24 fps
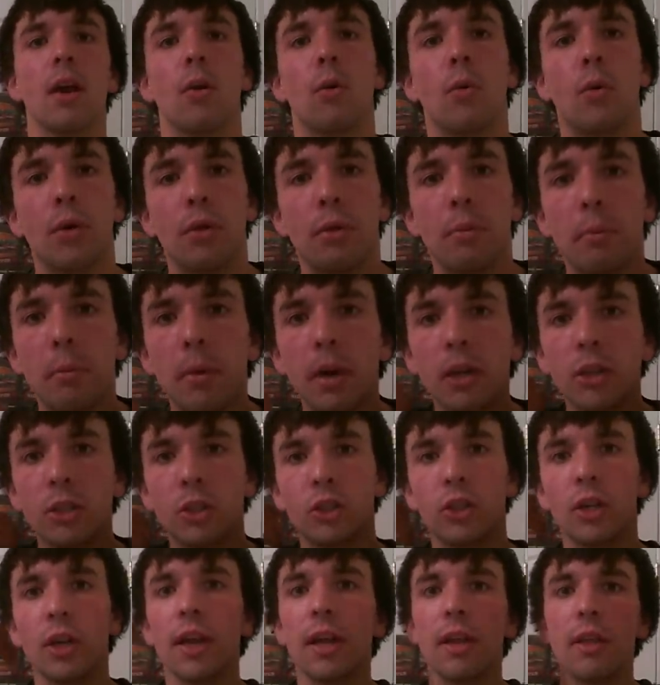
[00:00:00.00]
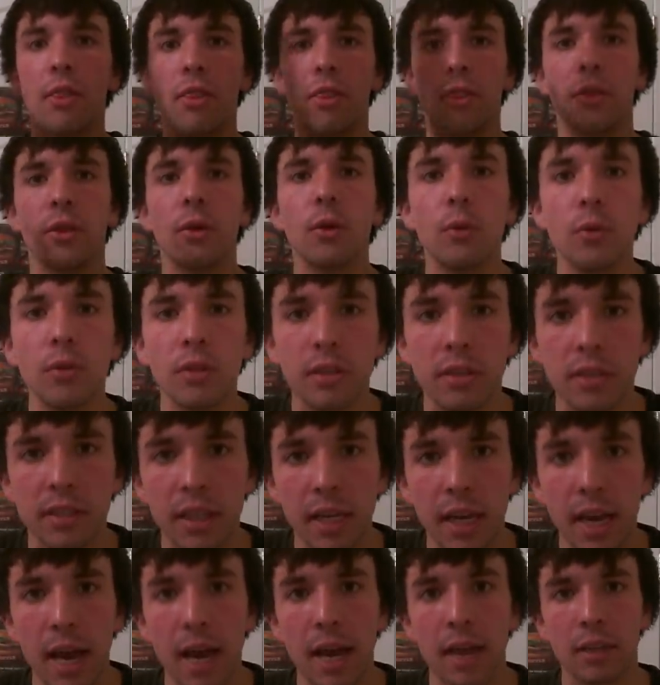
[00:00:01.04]
with much
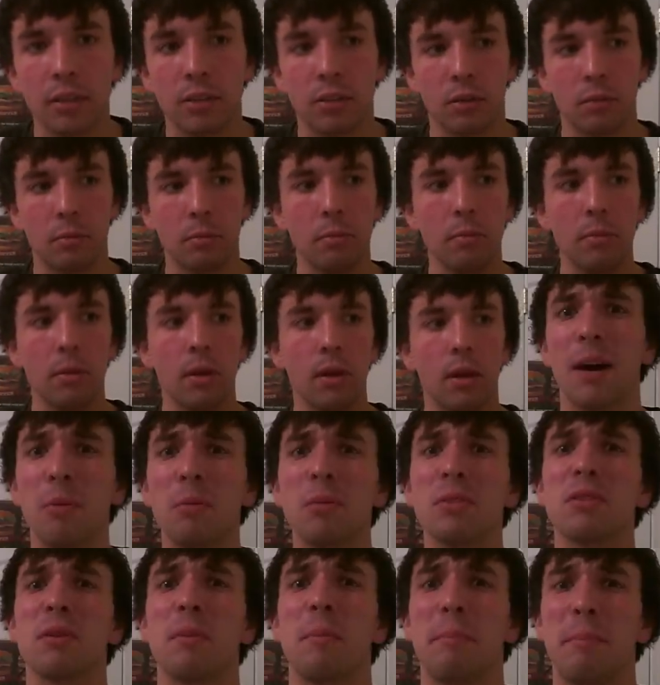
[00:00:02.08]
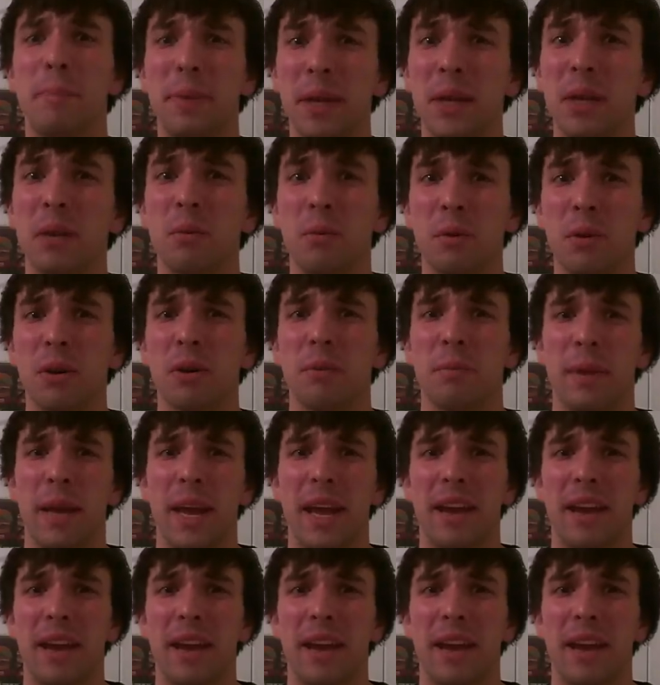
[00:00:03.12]
enthusiasm. That was a big word,